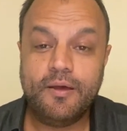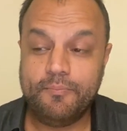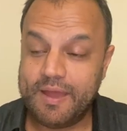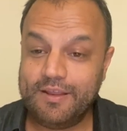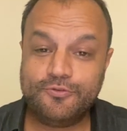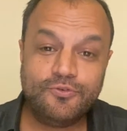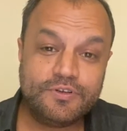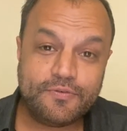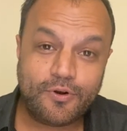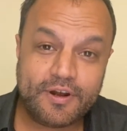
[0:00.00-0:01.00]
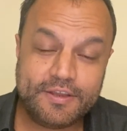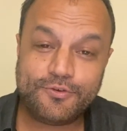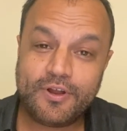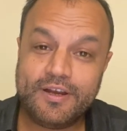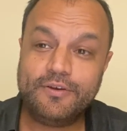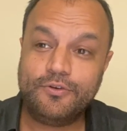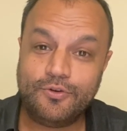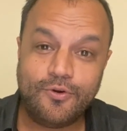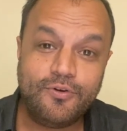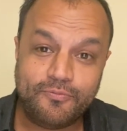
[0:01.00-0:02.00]
Many students have already joined.
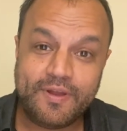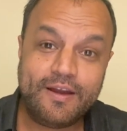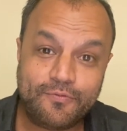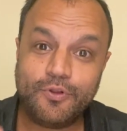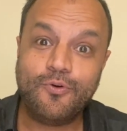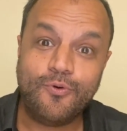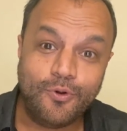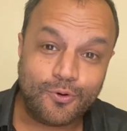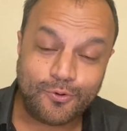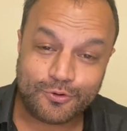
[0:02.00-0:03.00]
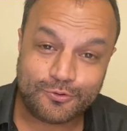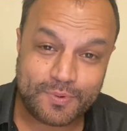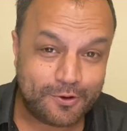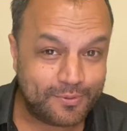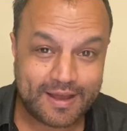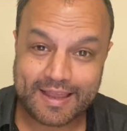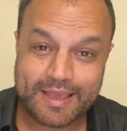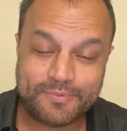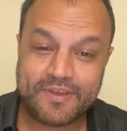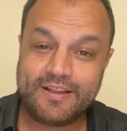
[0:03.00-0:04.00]
Don't wait for the whole course to be over. I
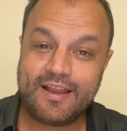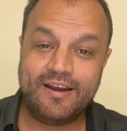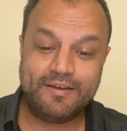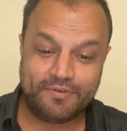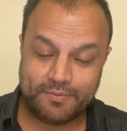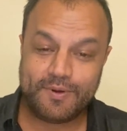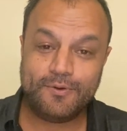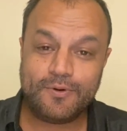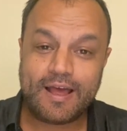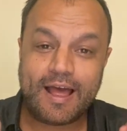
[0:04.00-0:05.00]
keep saying that in every video.